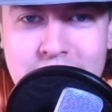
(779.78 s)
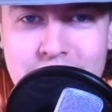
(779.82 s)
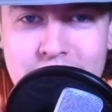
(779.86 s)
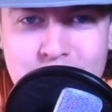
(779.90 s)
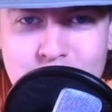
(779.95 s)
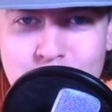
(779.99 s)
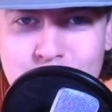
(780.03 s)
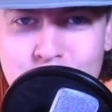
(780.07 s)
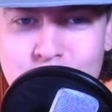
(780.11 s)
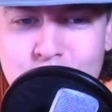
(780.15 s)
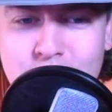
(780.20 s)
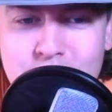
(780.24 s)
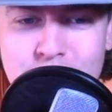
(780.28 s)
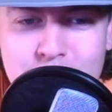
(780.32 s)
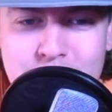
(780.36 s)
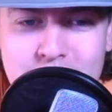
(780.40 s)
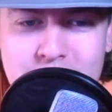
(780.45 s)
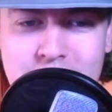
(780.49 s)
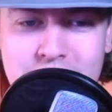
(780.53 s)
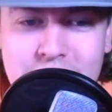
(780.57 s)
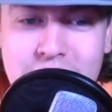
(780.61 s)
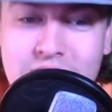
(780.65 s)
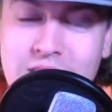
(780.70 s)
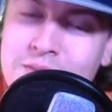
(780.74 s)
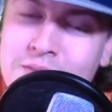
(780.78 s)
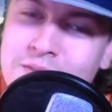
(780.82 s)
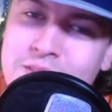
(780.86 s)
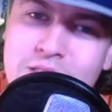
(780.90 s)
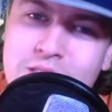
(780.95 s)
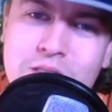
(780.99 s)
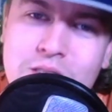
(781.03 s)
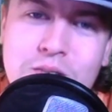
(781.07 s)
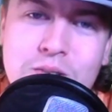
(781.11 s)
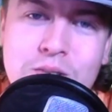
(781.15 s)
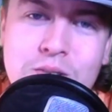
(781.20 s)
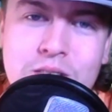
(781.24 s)
to worry about it, even
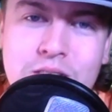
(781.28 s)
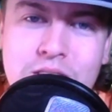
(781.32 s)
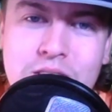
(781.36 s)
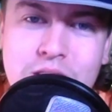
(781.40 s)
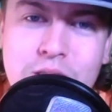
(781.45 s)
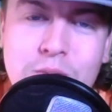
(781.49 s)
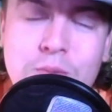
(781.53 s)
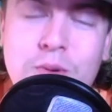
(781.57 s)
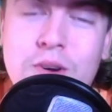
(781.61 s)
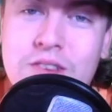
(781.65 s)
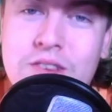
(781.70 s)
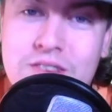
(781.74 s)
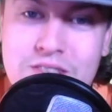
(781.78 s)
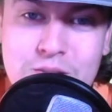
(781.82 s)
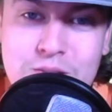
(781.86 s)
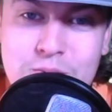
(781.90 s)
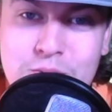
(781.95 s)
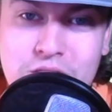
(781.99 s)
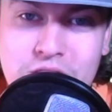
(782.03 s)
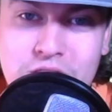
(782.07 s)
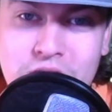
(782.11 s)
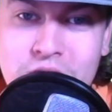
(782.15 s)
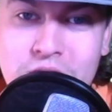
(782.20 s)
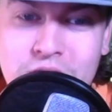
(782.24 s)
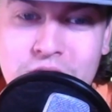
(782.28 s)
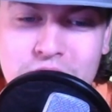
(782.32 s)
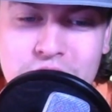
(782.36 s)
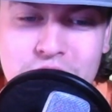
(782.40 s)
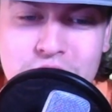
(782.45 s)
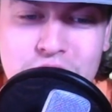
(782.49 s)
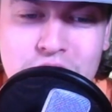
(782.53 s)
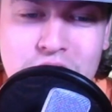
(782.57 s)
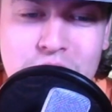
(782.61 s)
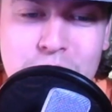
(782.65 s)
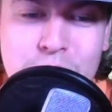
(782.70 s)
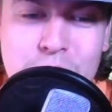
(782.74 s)
though he was there with a younger
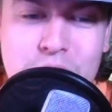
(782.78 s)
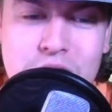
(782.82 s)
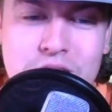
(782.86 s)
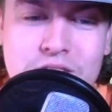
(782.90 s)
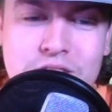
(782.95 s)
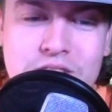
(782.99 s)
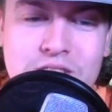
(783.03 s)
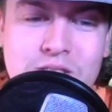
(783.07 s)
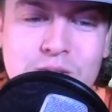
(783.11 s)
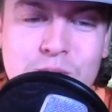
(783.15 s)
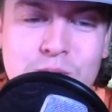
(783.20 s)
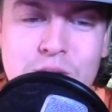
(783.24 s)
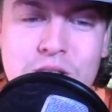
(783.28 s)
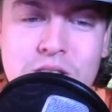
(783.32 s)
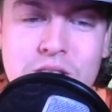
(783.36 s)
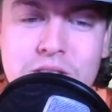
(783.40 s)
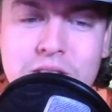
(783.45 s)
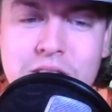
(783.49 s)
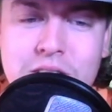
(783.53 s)
Deshaun Watson as well.